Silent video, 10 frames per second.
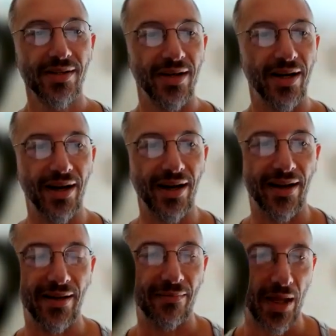
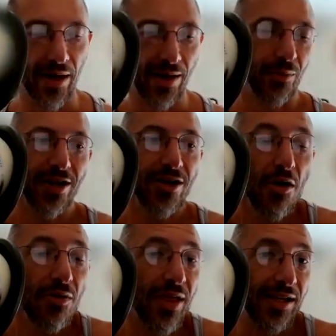And we
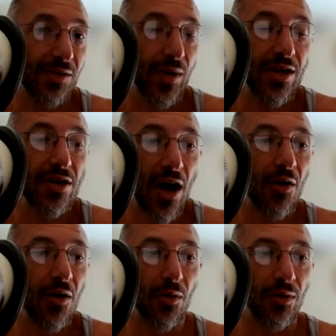know this. We
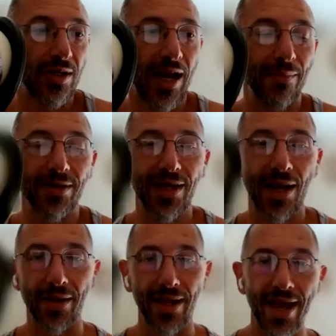know time and
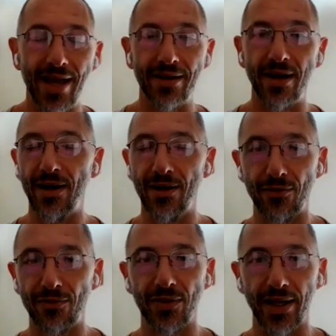time again
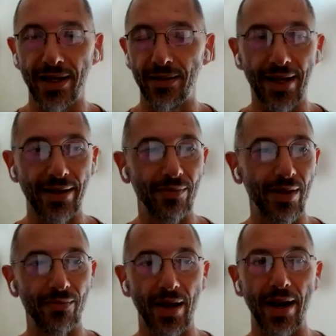of like
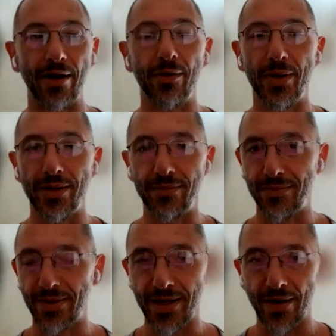the
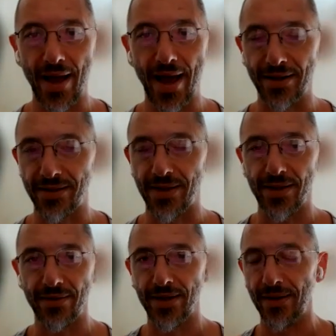heroin, addicts,
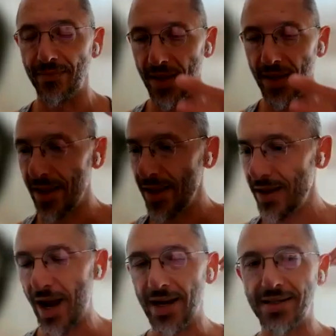the
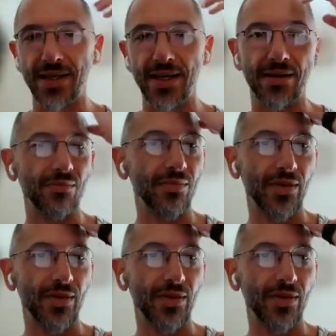oxy,